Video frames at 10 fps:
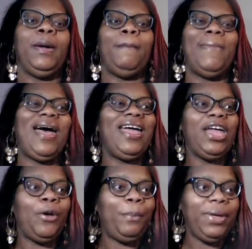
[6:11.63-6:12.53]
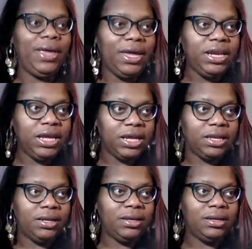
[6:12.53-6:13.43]
My
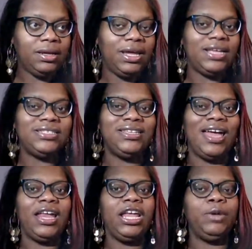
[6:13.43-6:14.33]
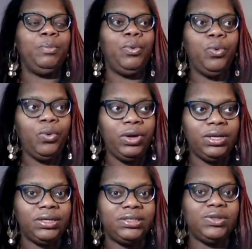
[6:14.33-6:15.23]
opinion is not
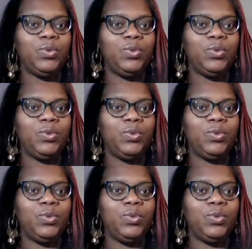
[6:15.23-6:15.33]
important